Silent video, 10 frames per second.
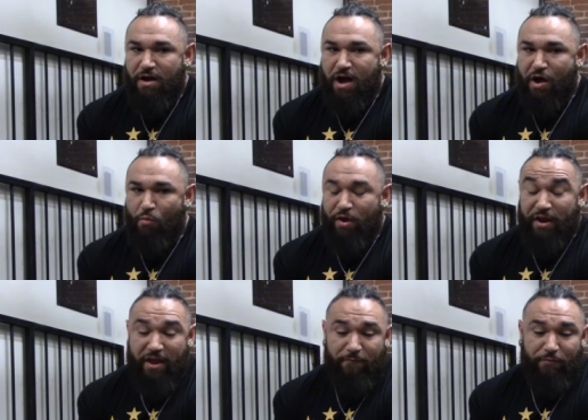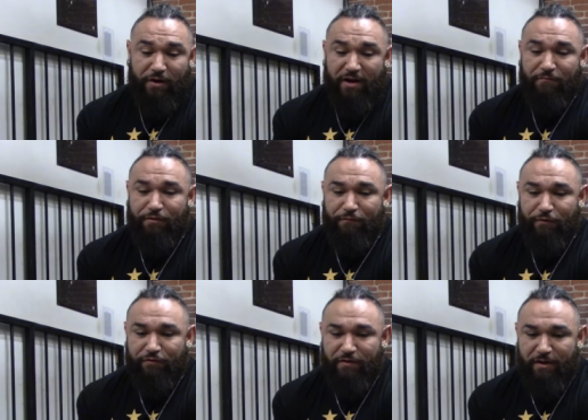I went eight for nine for the
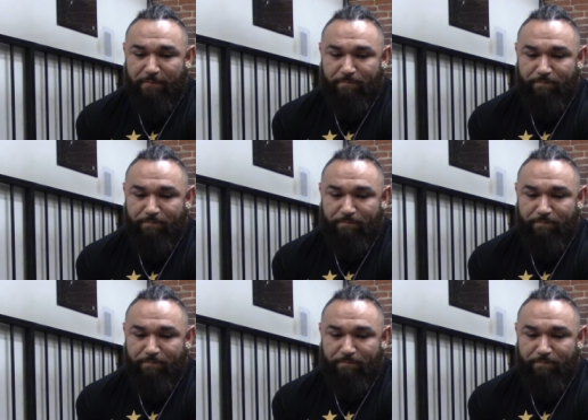first time.